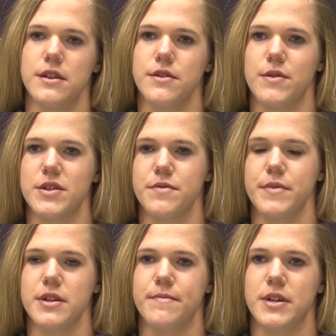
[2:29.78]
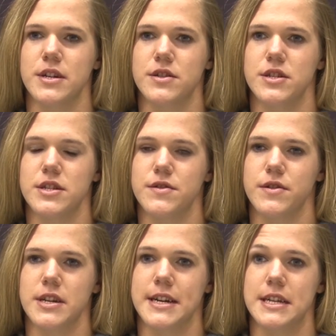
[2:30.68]
200 meter mark just
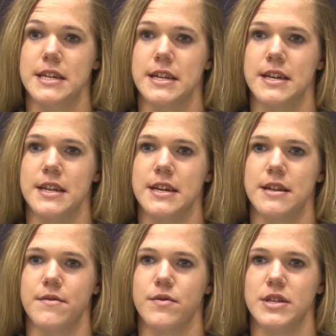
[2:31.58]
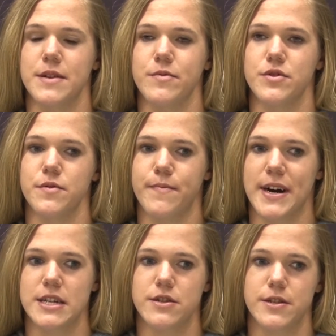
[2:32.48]
kicked it in and was able to
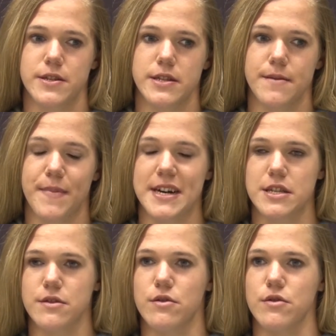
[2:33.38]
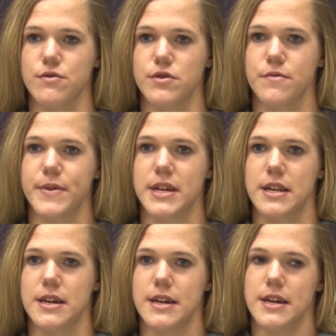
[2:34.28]
pass the whole group
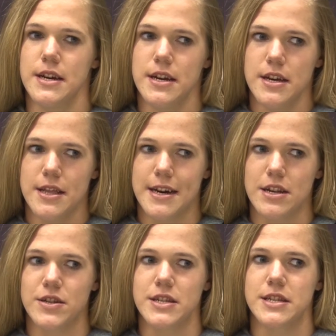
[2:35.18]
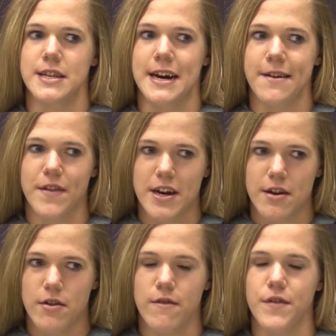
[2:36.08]
and like just dive on
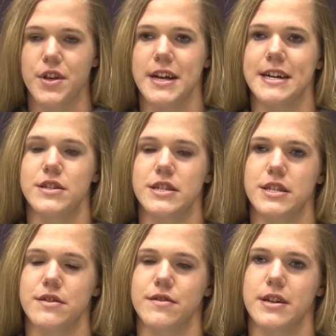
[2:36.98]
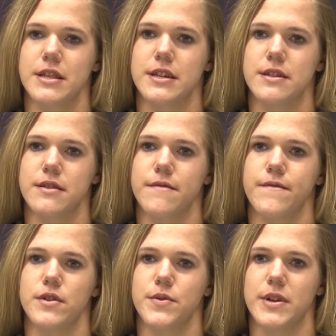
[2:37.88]
over the line just to get the
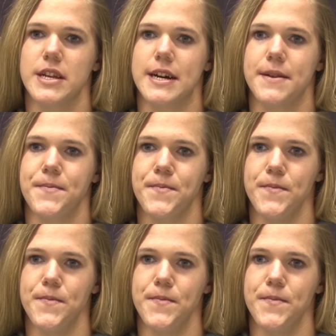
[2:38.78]
429.